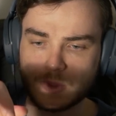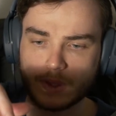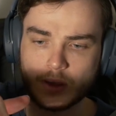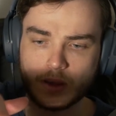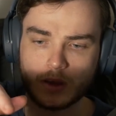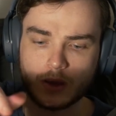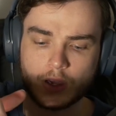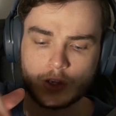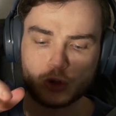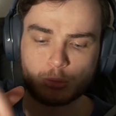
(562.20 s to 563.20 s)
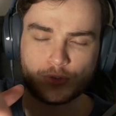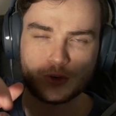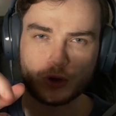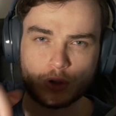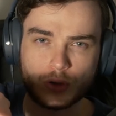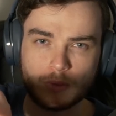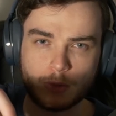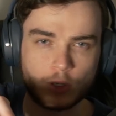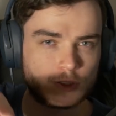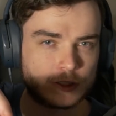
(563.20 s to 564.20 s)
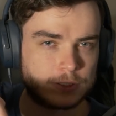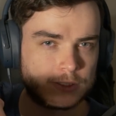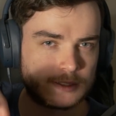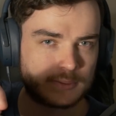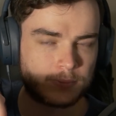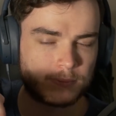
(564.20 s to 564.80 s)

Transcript: I do prefer boxes,